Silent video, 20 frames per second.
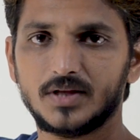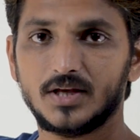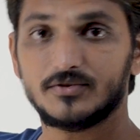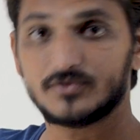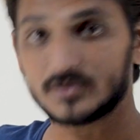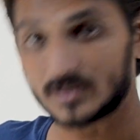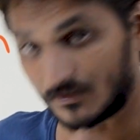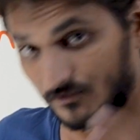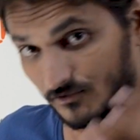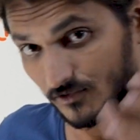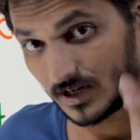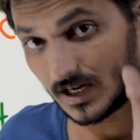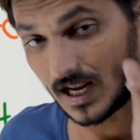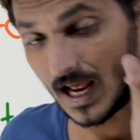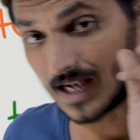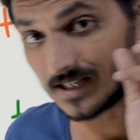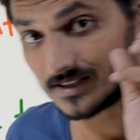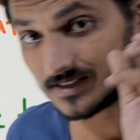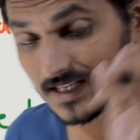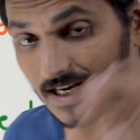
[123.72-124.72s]
If someone
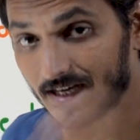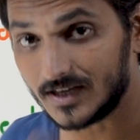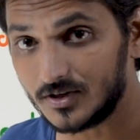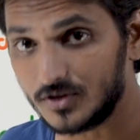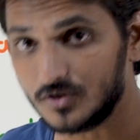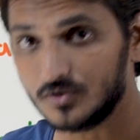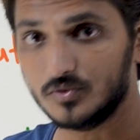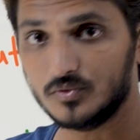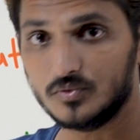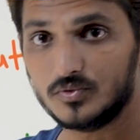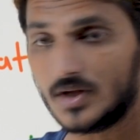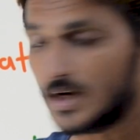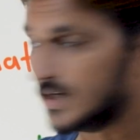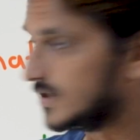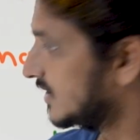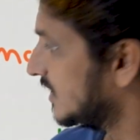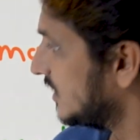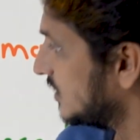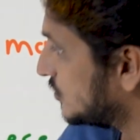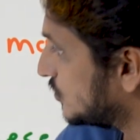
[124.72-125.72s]
has said you
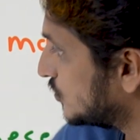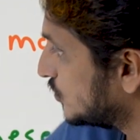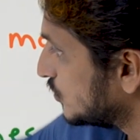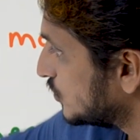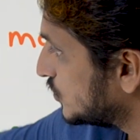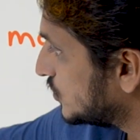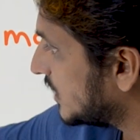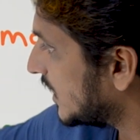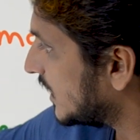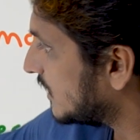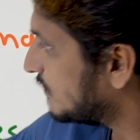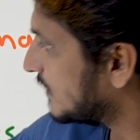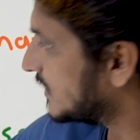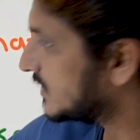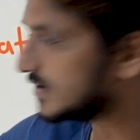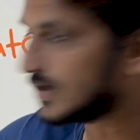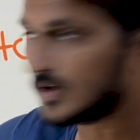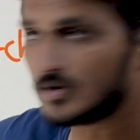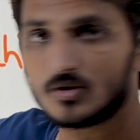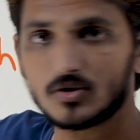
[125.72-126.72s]
that these two
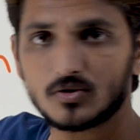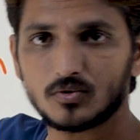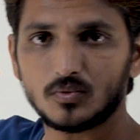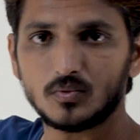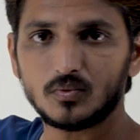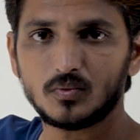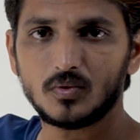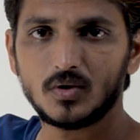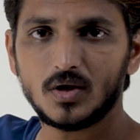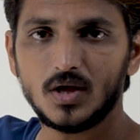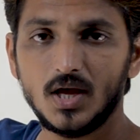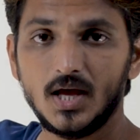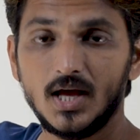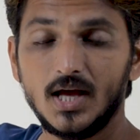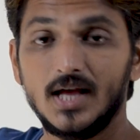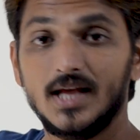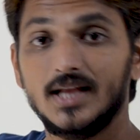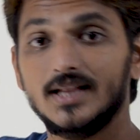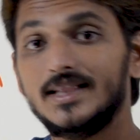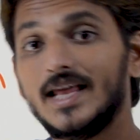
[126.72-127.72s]
statements are true,
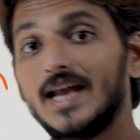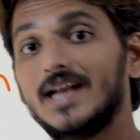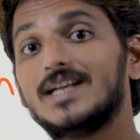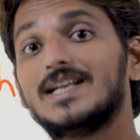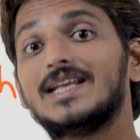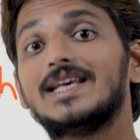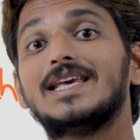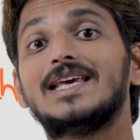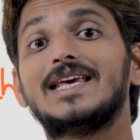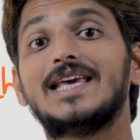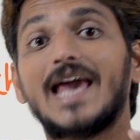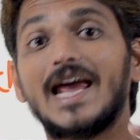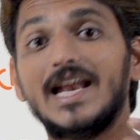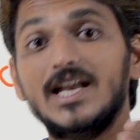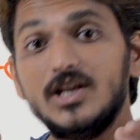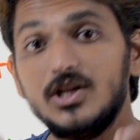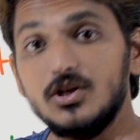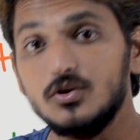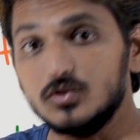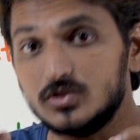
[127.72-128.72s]
then
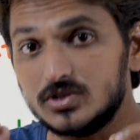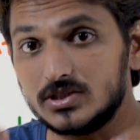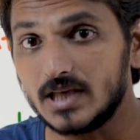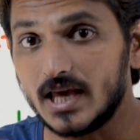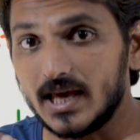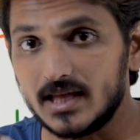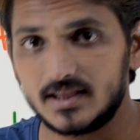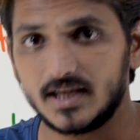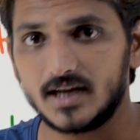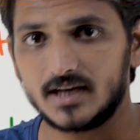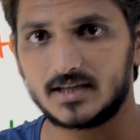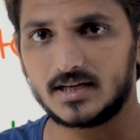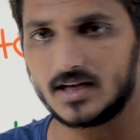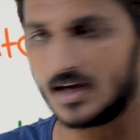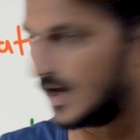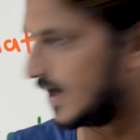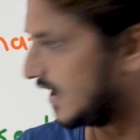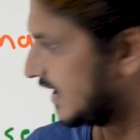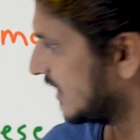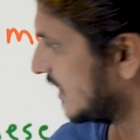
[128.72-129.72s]
can you say that
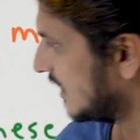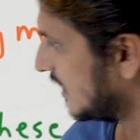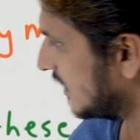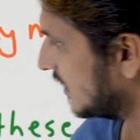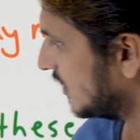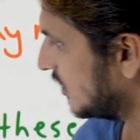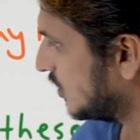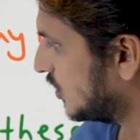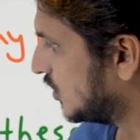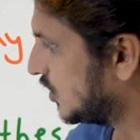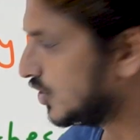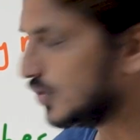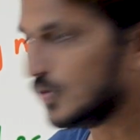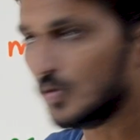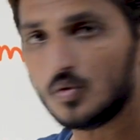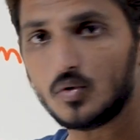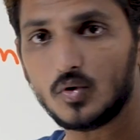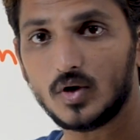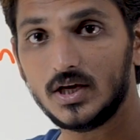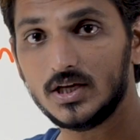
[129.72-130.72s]
Q
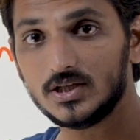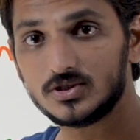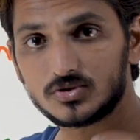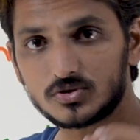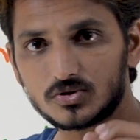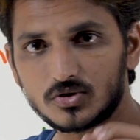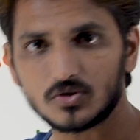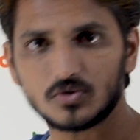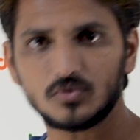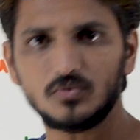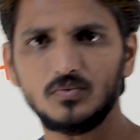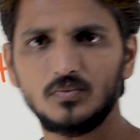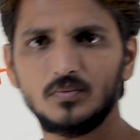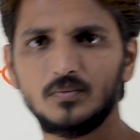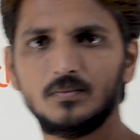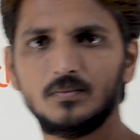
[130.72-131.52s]
is true?